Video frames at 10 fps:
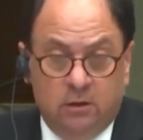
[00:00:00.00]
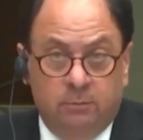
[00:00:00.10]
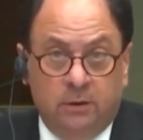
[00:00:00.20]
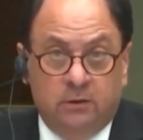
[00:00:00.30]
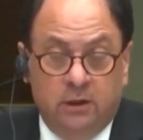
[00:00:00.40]
to
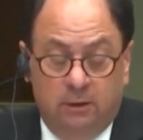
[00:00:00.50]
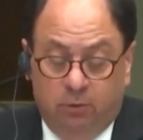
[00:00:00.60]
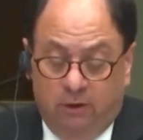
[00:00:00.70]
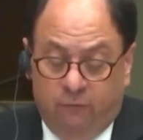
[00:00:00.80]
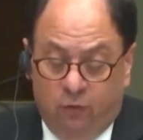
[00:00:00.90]
build
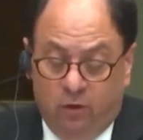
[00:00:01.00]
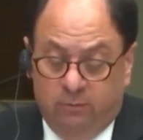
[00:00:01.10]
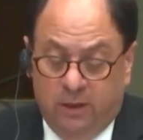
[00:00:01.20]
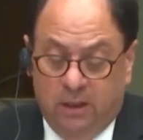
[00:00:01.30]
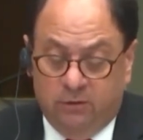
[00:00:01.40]
deeply
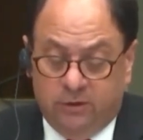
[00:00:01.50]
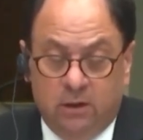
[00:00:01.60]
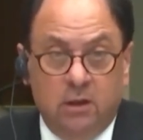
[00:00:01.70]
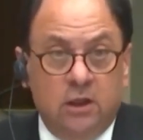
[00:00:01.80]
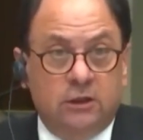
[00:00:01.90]
affordable housing,